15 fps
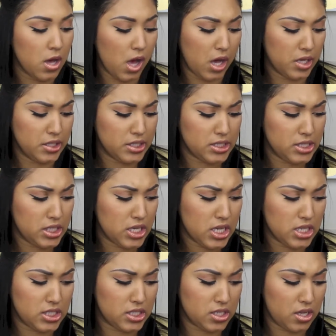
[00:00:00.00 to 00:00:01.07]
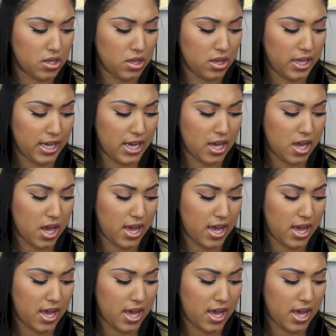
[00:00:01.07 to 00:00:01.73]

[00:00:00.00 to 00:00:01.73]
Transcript: honestly, it's not like,